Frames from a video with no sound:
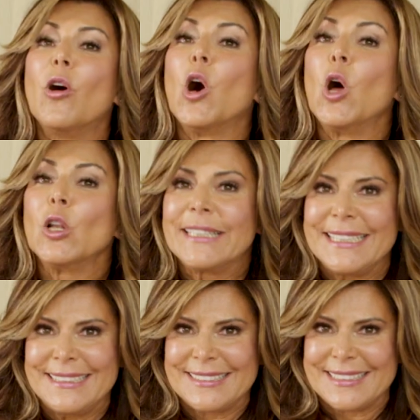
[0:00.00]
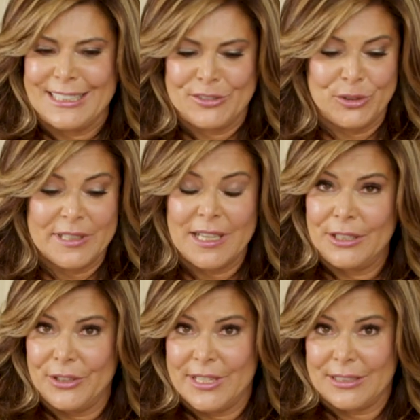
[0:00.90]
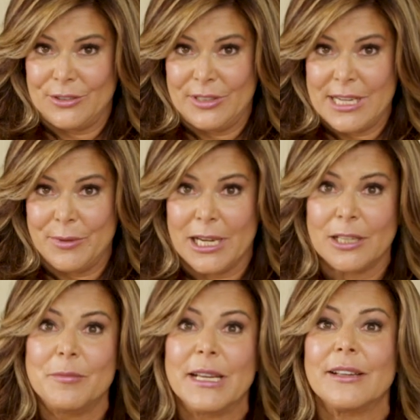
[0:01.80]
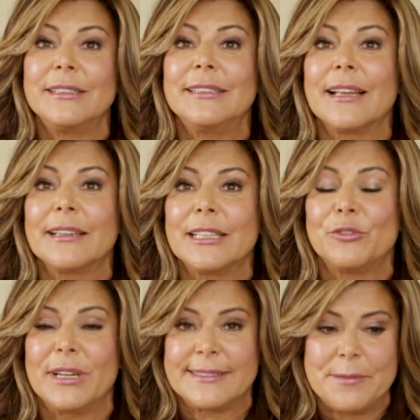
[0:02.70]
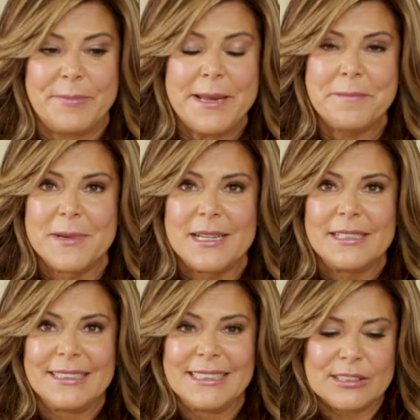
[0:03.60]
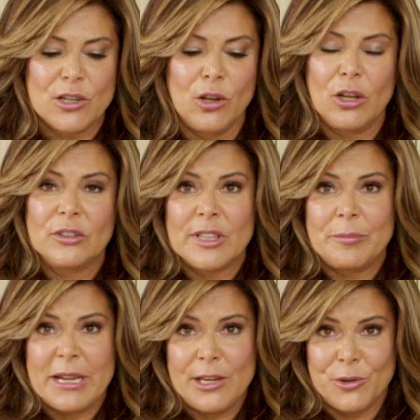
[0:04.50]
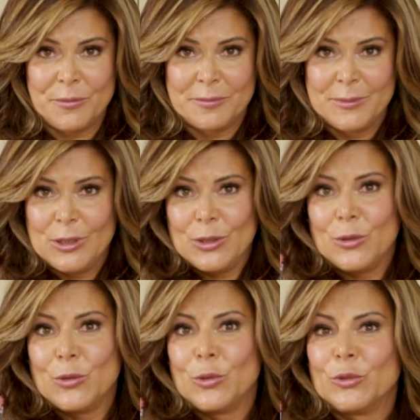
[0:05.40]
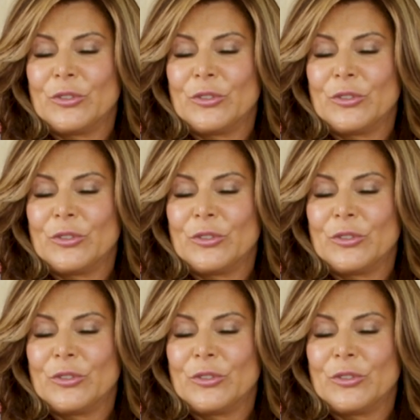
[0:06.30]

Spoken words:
all this is to tell you that today we're gonna make an Italian recipe. It's called a sabayon or